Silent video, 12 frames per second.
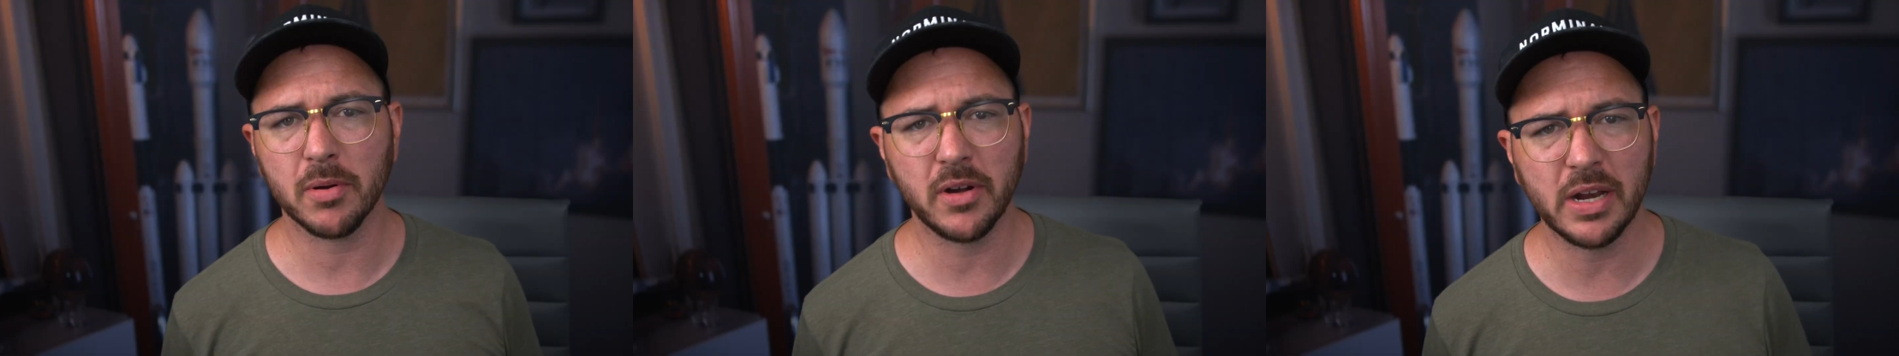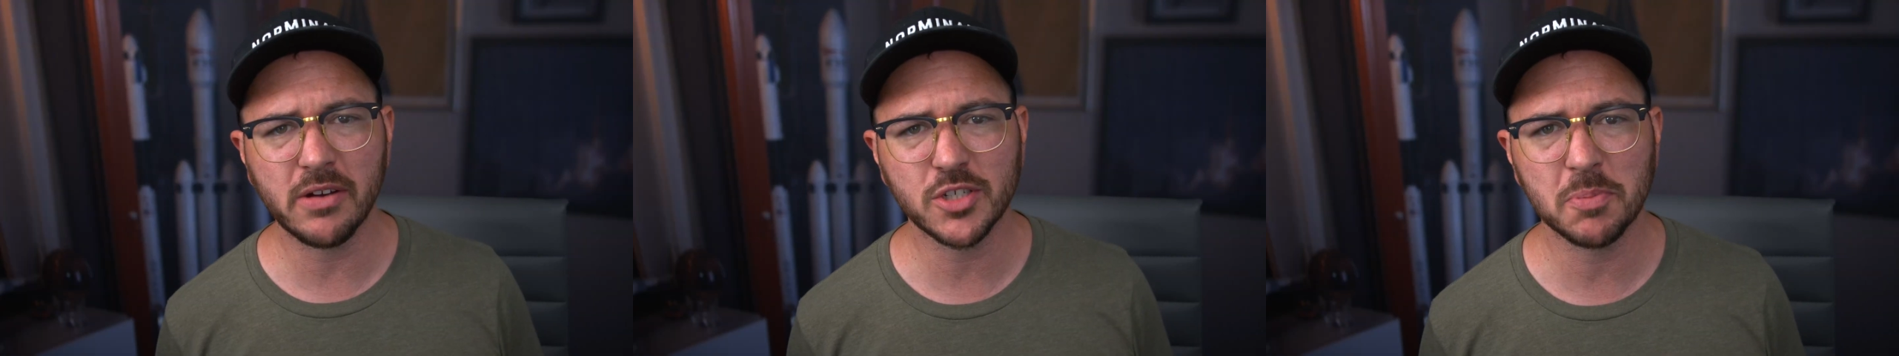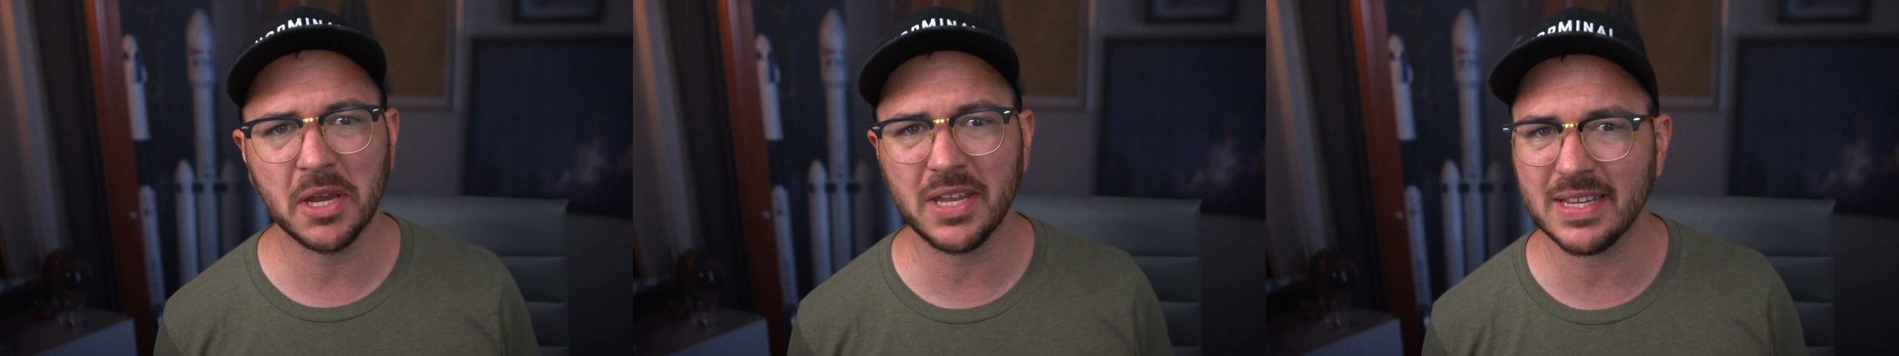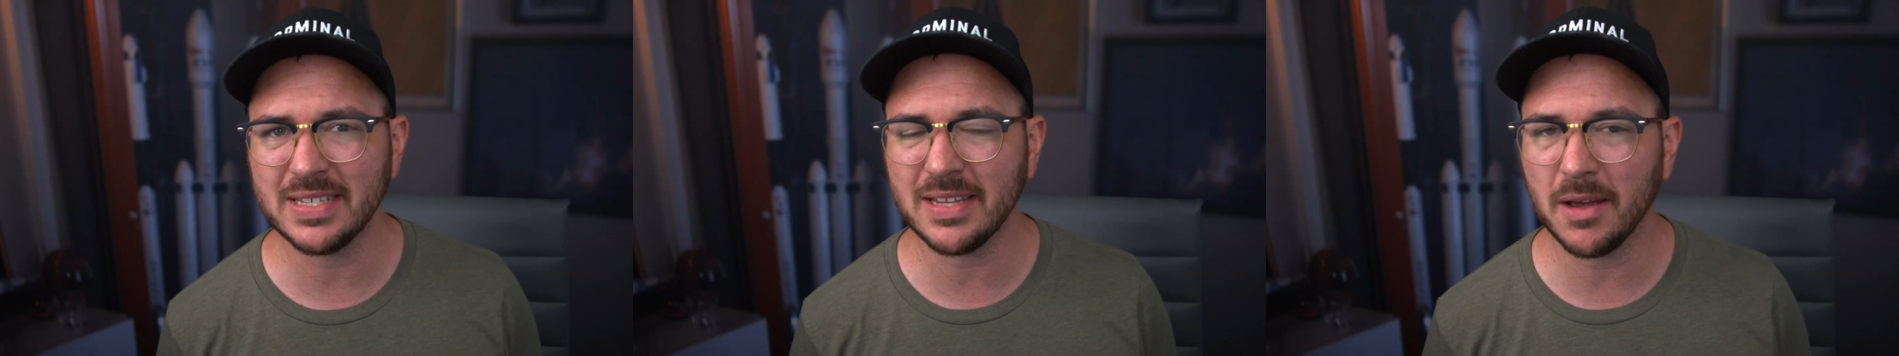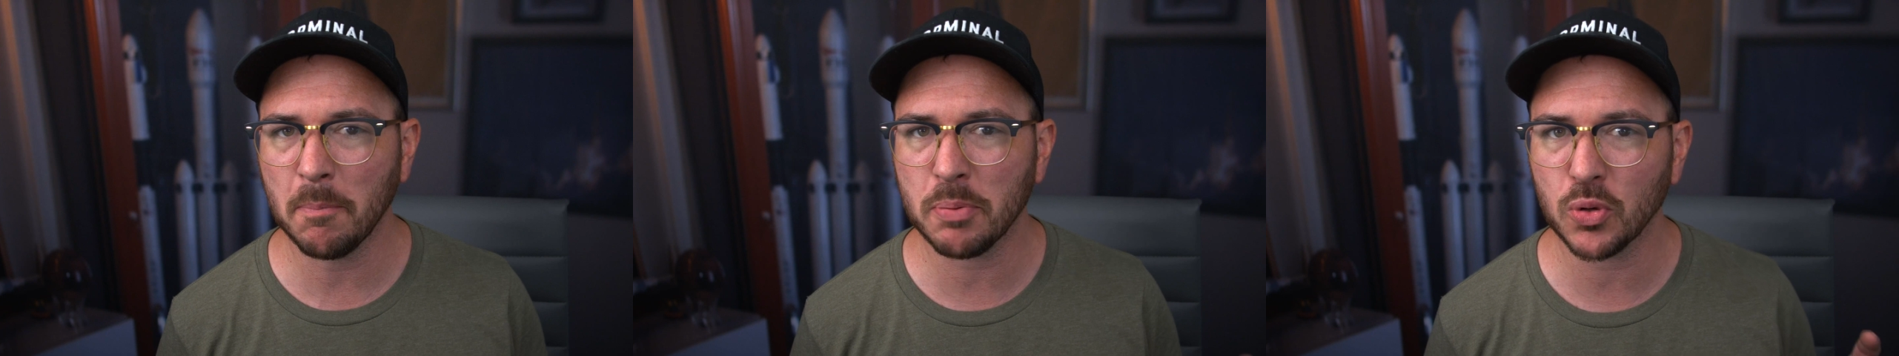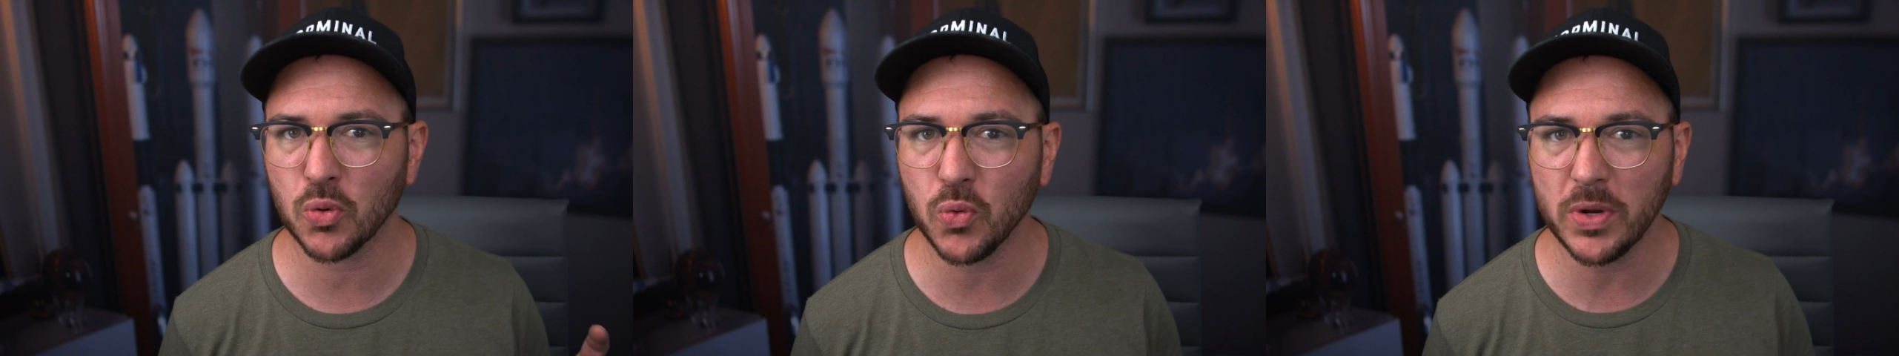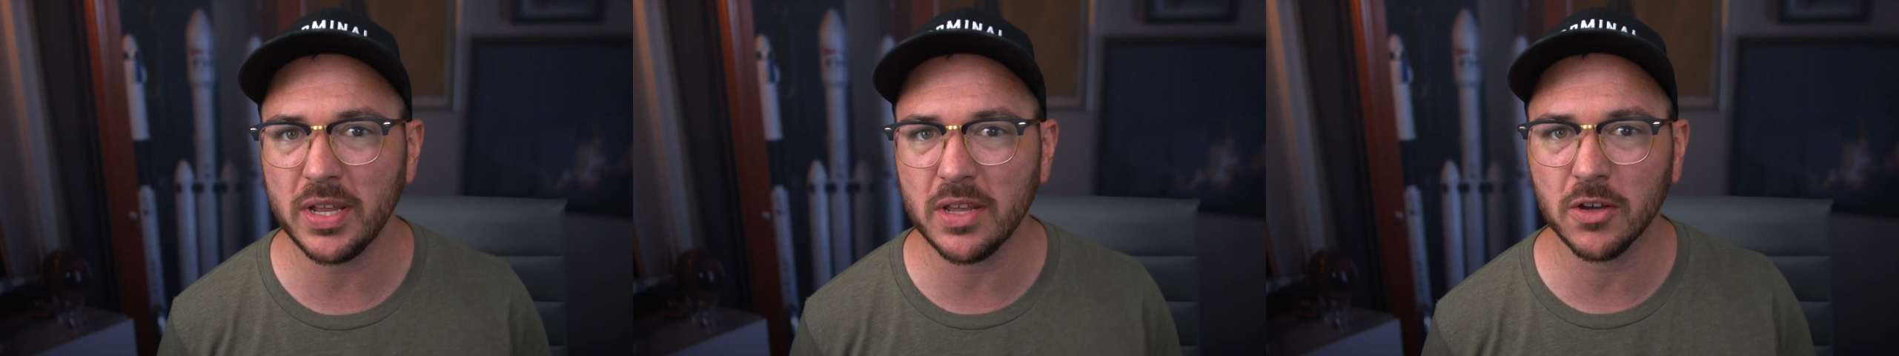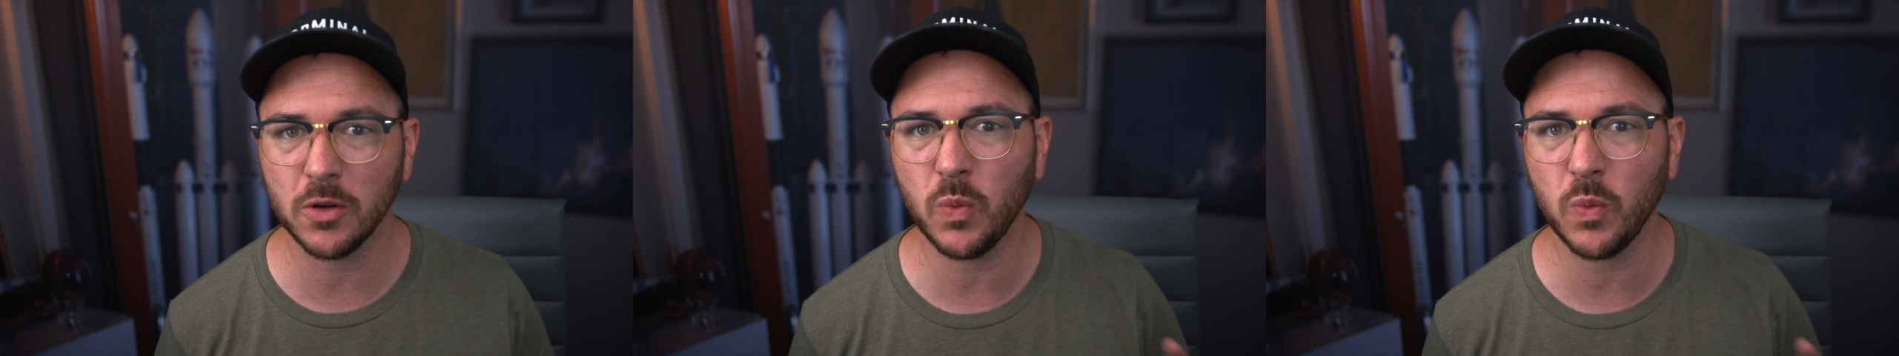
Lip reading: But an Aerospike is a pretty good